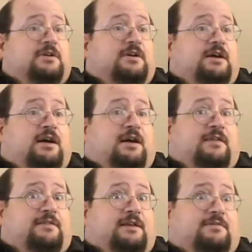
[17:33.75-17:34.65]

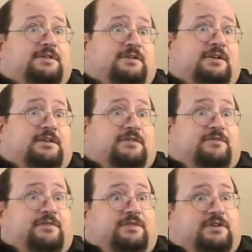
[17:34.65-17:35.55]
That was in
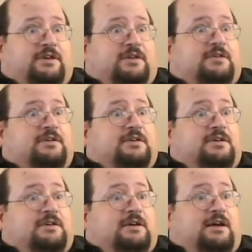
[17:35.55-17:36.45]
1958.
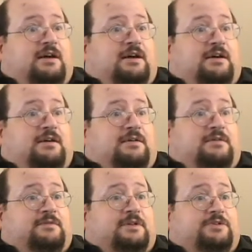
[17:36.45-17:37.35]

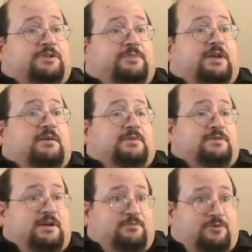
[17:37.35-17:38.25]
Then she became the
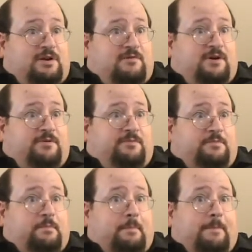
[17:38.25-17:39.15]
librarian,
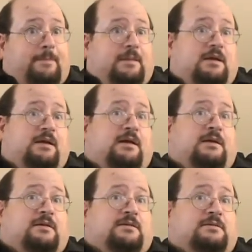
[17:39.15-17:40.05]

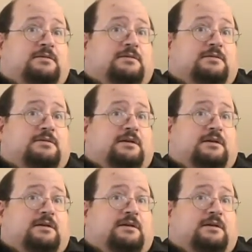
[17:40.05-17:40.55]
and